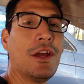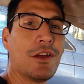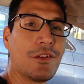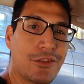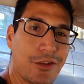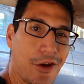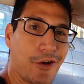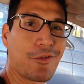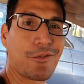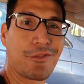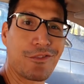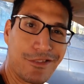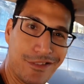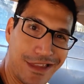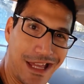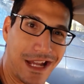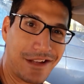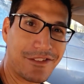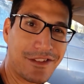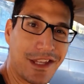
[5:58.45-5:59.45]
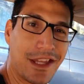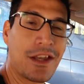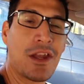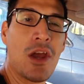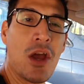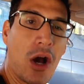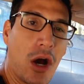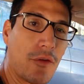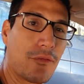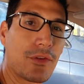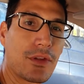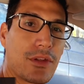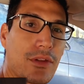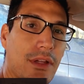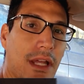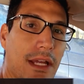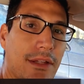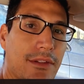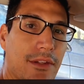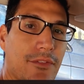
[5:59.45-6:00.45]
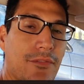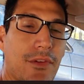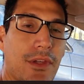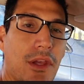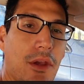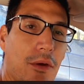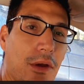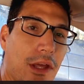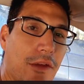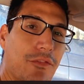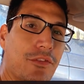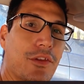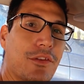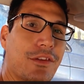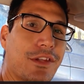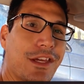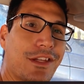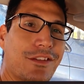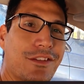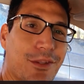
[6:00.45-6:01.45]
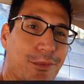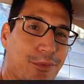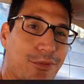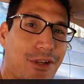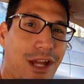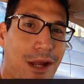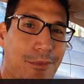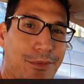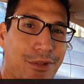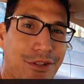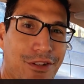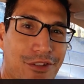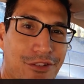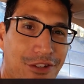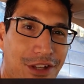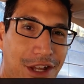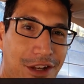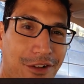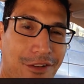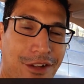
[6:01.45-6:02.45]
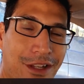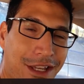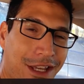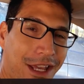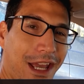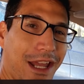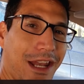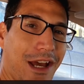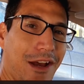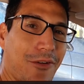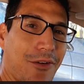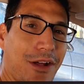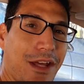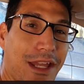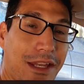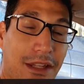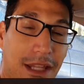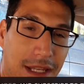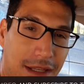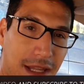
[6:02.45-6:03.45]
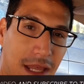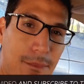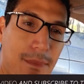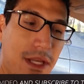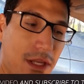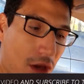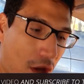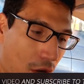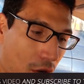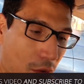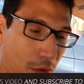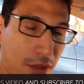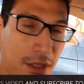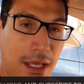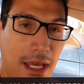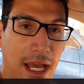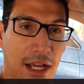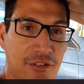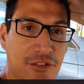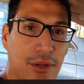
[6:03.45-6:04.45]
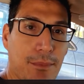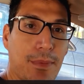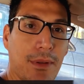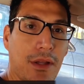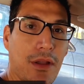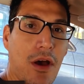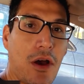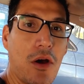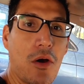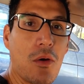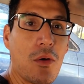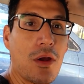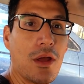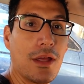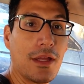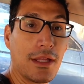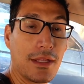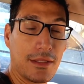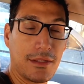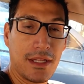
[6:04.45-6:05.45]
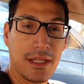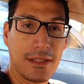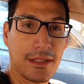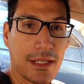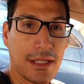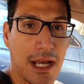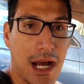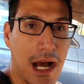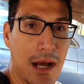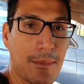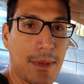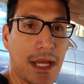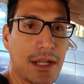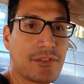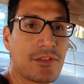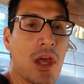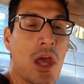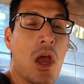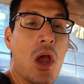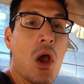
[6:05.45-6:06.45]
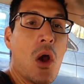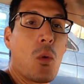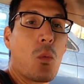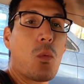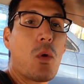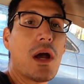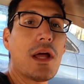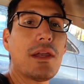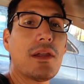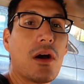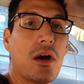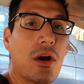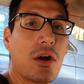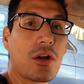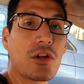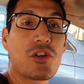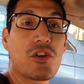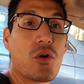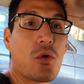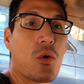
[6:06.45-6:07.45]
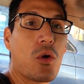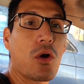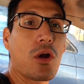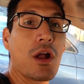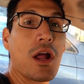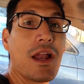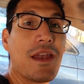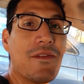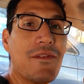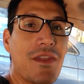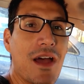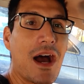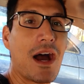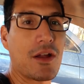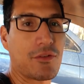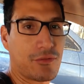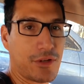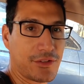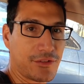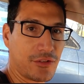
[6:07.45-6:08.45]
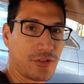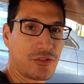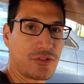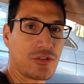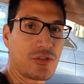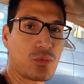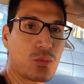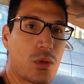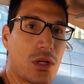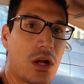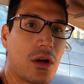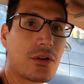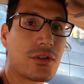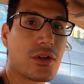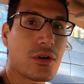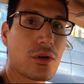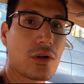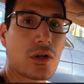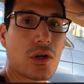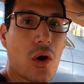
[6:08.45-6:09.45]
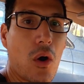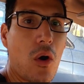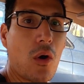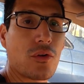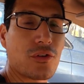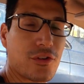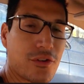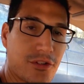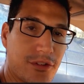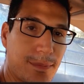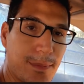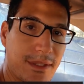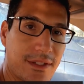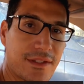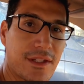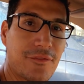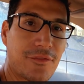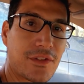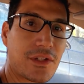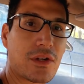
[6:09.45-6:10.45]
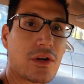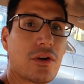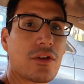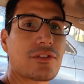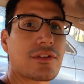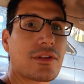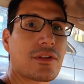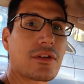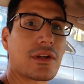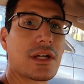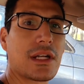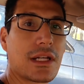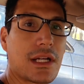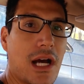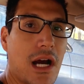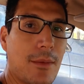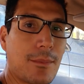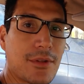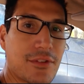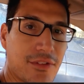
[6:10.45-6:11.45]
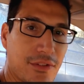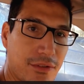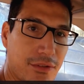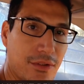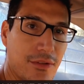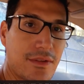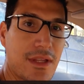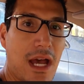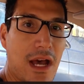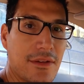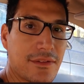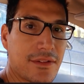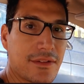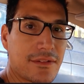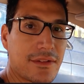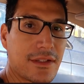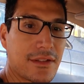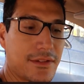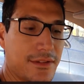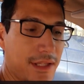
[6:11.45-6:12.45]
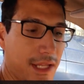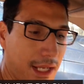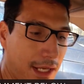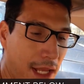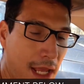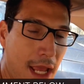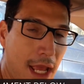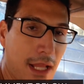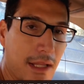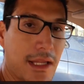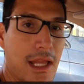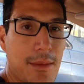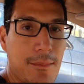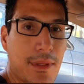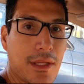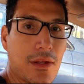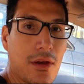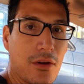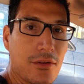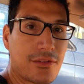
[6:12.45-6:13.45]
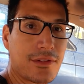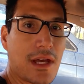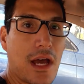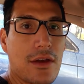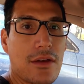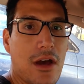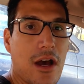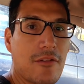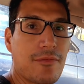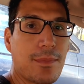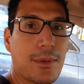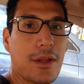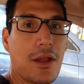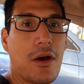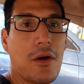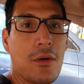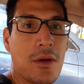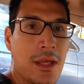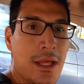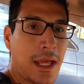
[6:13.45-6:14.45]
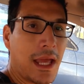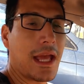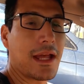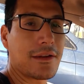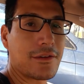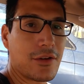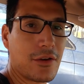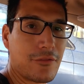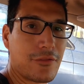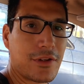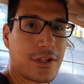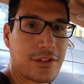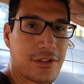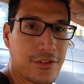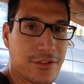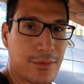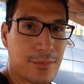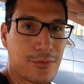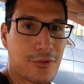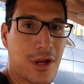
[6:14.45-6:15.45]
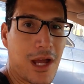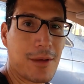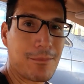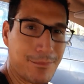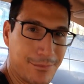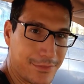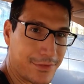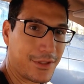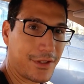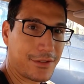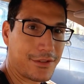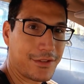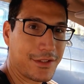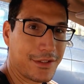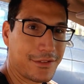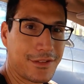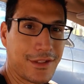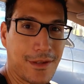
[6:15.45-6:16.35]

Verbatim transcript: So that's it. Hopefully you liked this video. If you did, subscribe to the channel, and let me know actually below in the comments, what are your non-resolutions? What are your goals, your specific goals that you're going to accomplish in 2016? Let me know. Sound off below, and don't forget to subscribe. Talk to you next